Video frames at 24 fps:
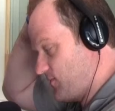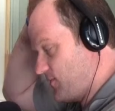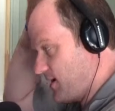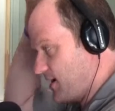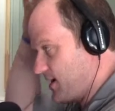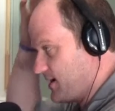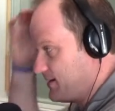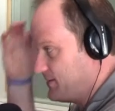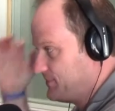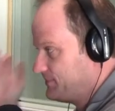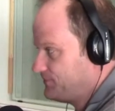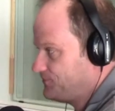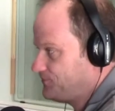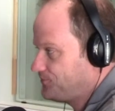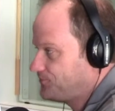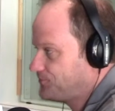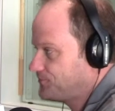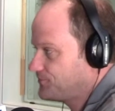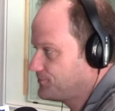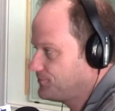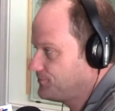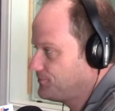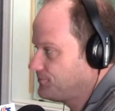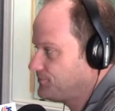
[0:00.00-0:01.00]
Right. But again, you're
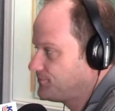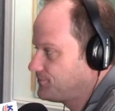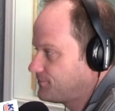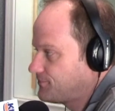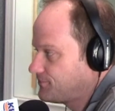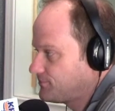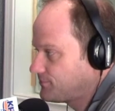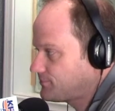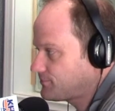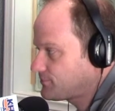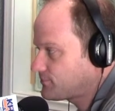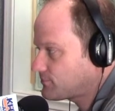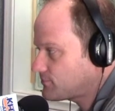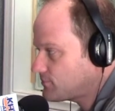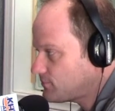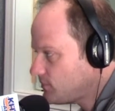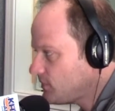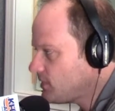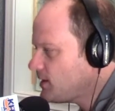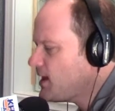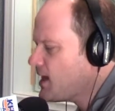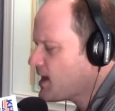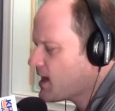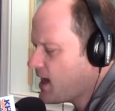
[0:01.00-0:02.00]
there to, to watch the game.
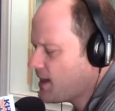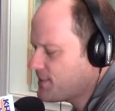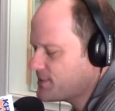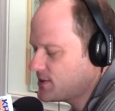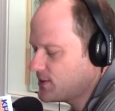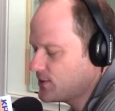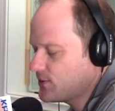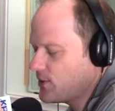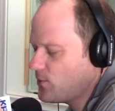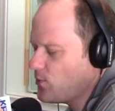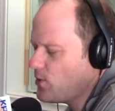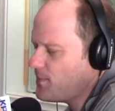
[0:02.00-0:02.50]
Yeah, absolutely.